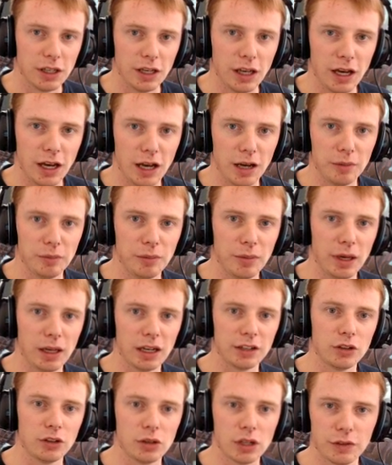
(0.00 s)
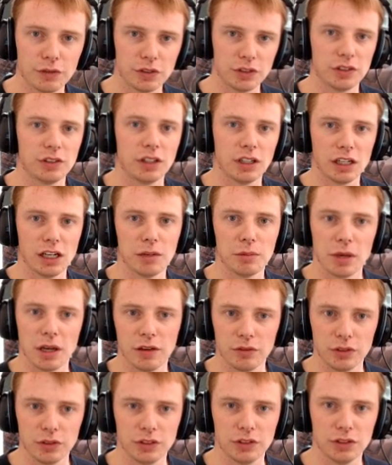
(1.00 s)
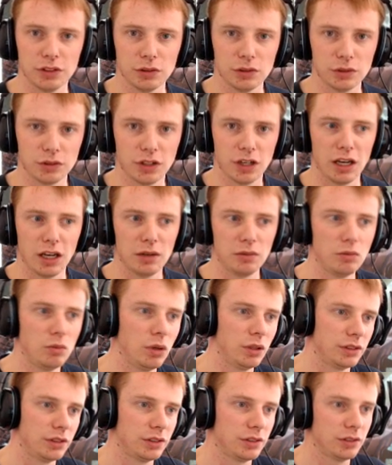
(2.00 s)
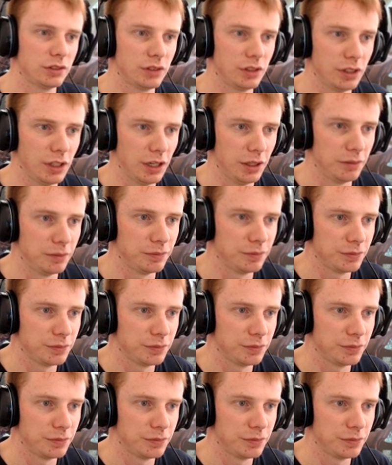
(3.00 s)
and I don't have to set it up every single time once again.